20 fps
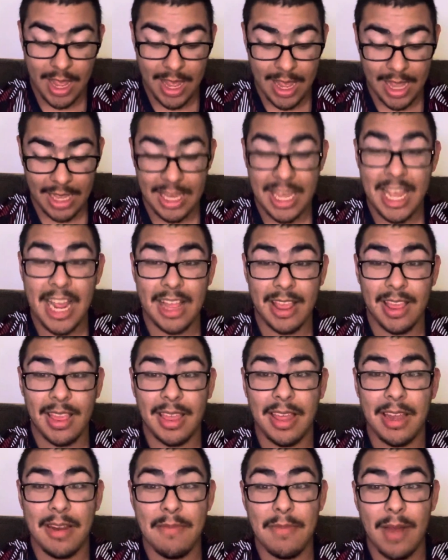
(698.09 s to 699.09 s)
And Kansas
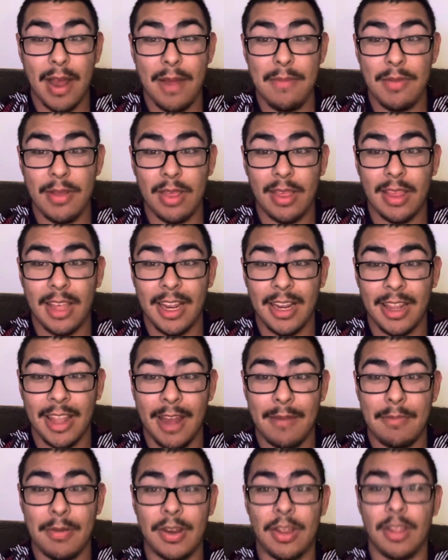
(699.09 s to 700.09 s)
City might be seeing
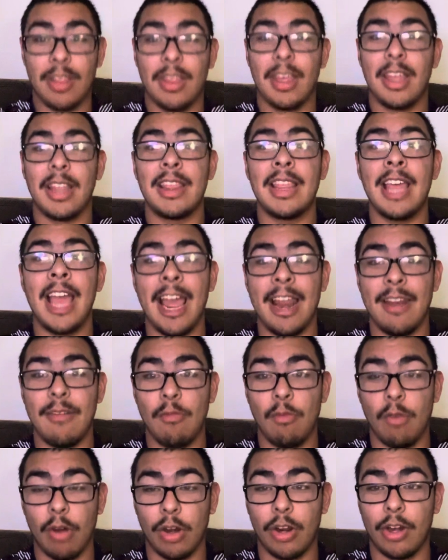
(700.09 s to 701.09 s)
that because then
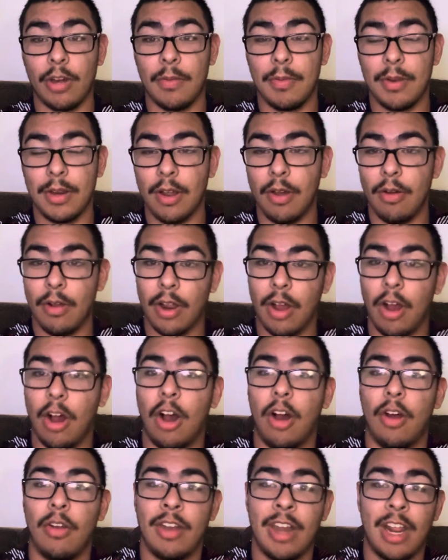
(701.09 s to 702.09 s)
we're going to be going,
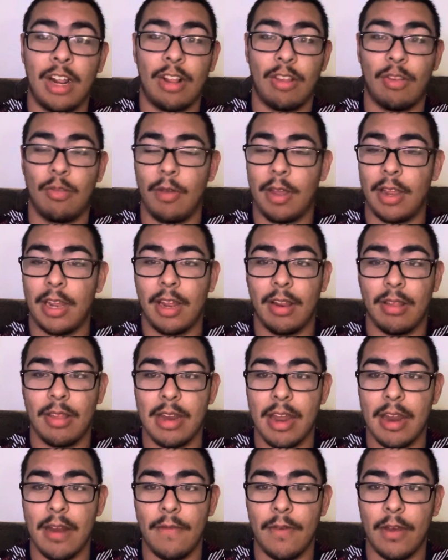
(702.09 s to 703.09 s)
next week. Here's an
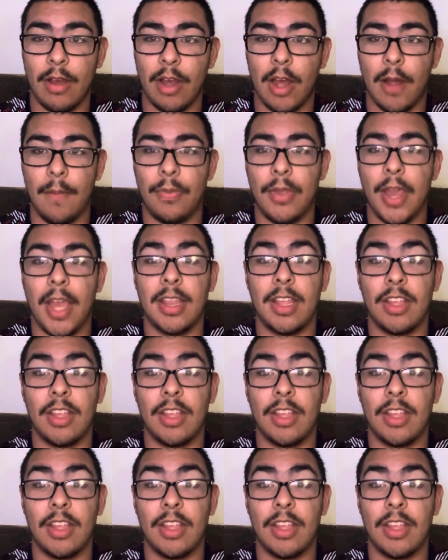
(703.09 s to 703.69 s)
NFL update.